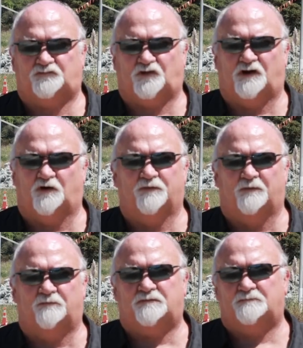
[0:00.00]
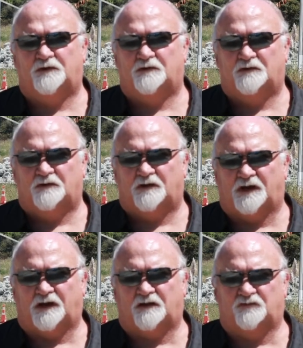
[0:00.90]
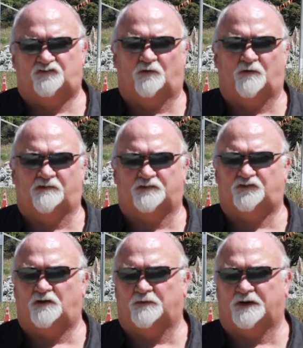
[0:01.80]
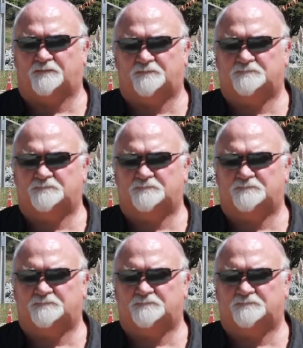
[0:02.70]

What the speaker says: help them until my retirement.